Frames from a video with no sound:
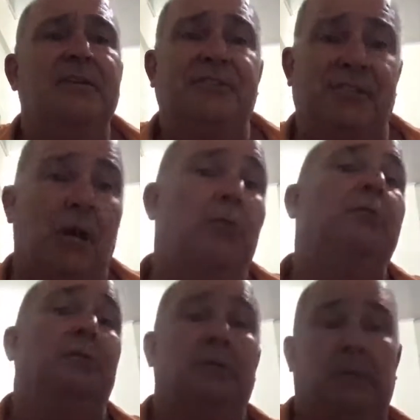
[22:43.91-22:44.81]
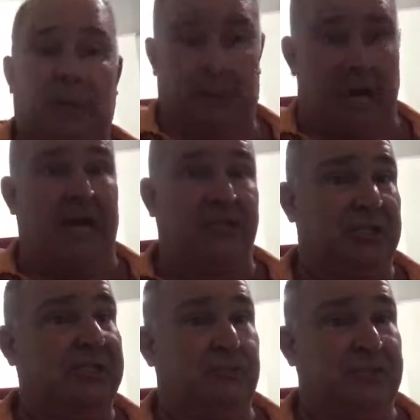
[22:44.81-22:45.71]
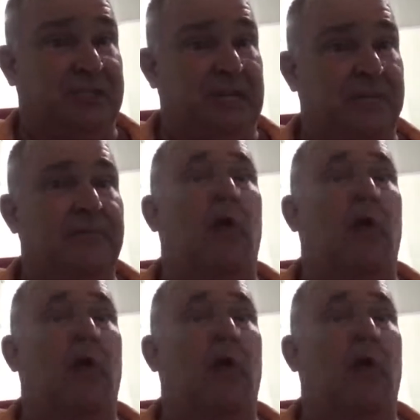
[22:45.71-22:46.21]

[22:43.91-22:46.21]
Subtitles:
So I should receive,